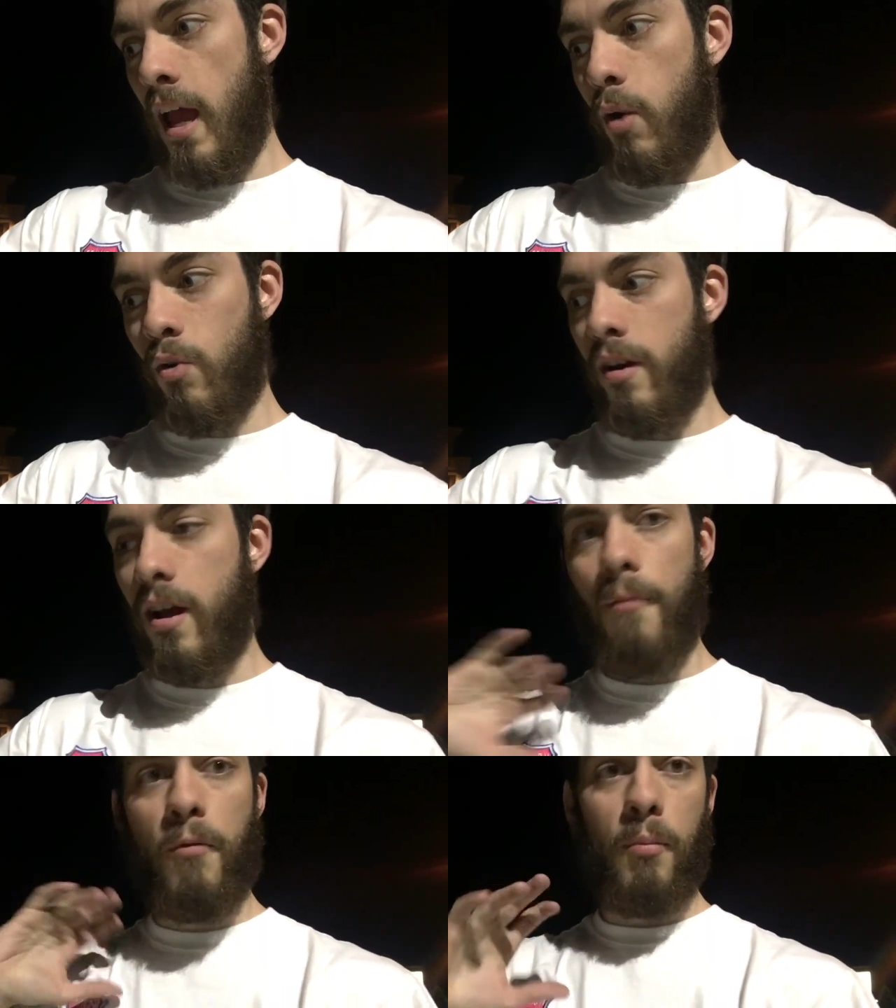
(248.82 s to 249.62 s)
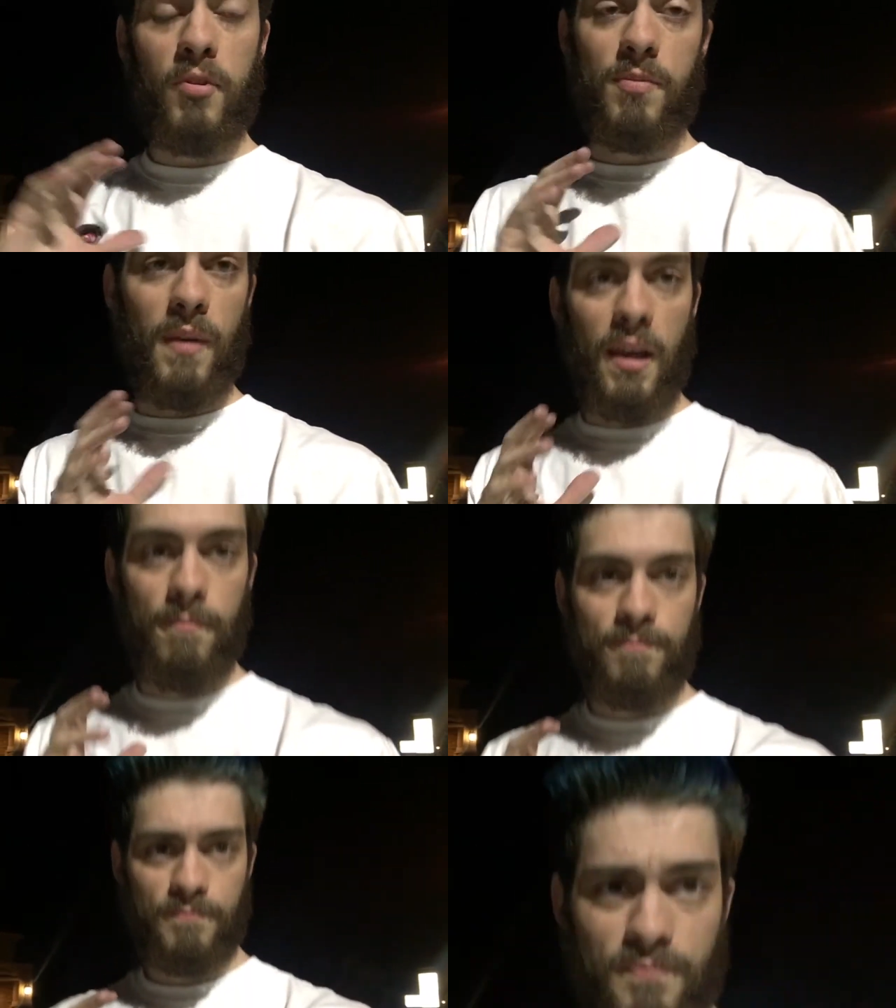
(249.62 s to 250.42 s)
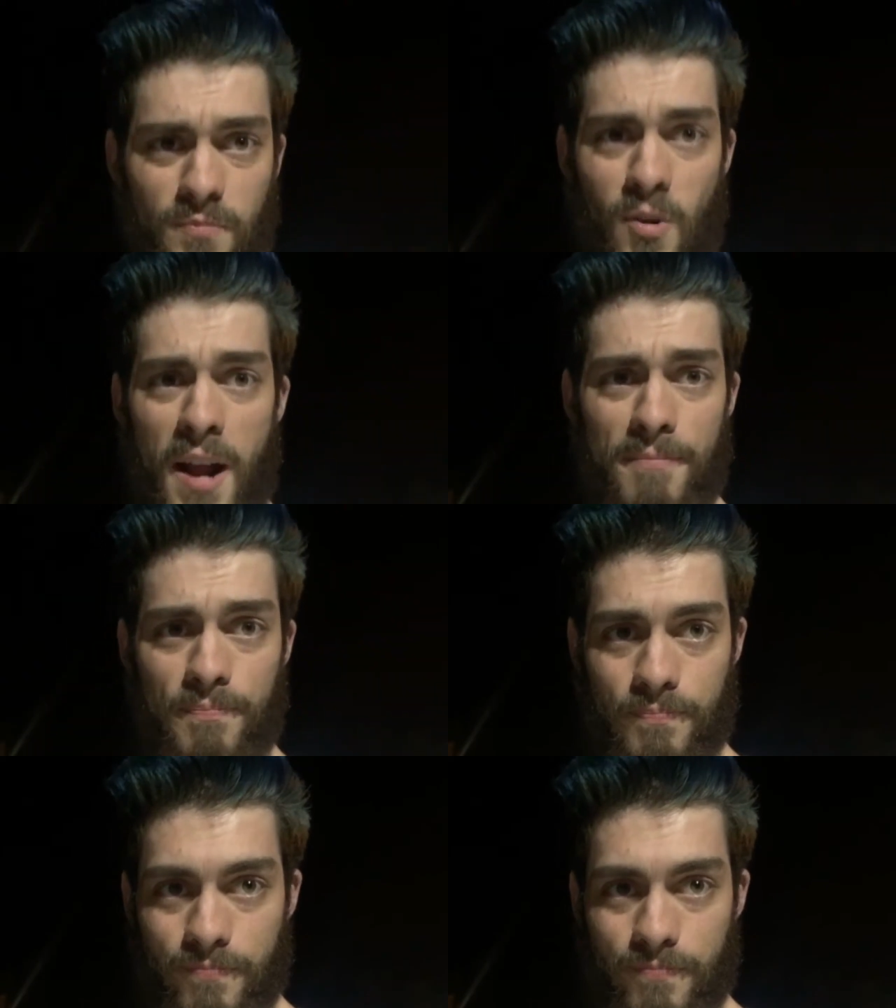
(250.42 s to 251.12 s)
or at a comfortable speed, right?